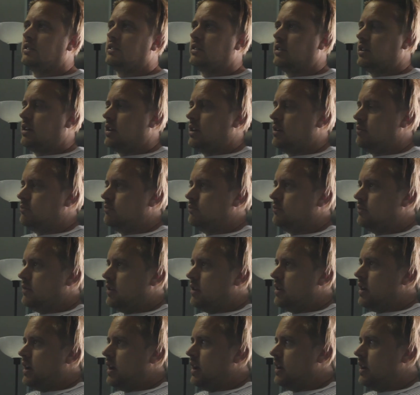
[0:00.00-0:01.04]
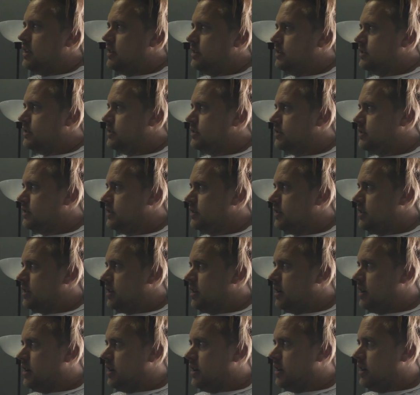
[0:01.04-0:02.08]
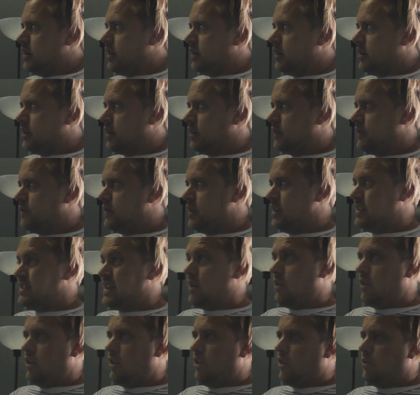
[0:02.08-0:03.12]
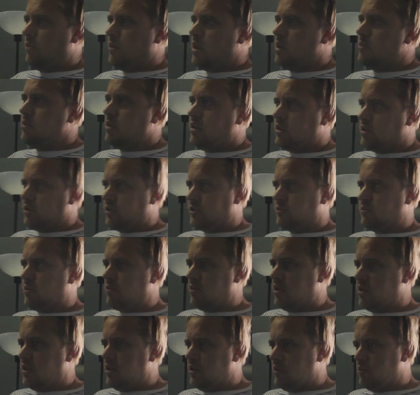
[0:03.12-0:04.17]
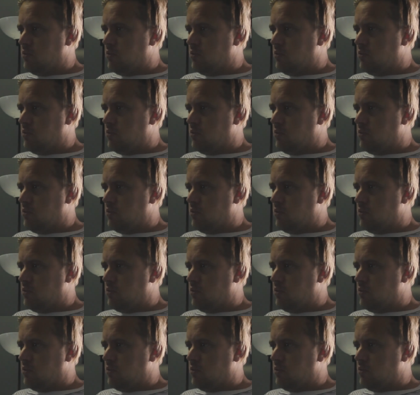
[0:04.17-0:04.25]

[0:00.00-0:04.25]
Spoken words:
I kind of freaked out a little bit because when we